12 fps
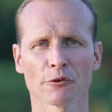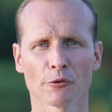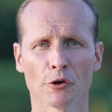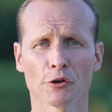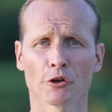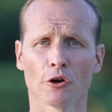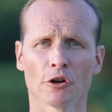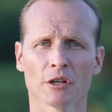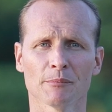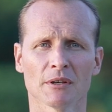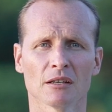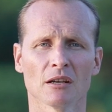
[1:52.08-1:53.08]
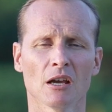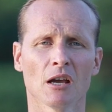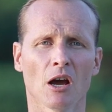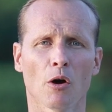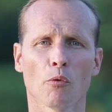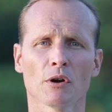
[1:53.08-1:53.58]
their own economy,
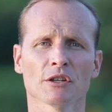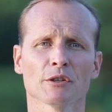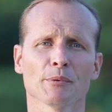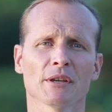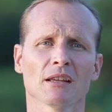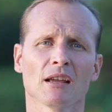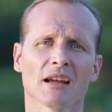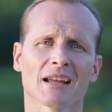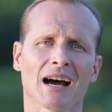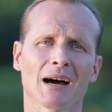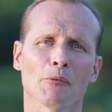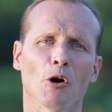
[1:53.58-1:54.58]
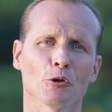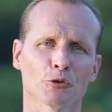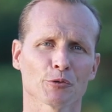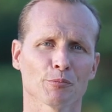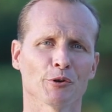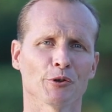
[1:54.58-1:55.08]
or wanting to become
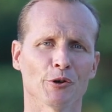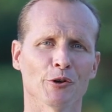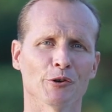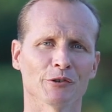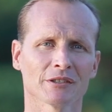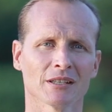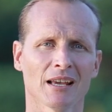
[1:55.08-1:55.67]
entrepreneurs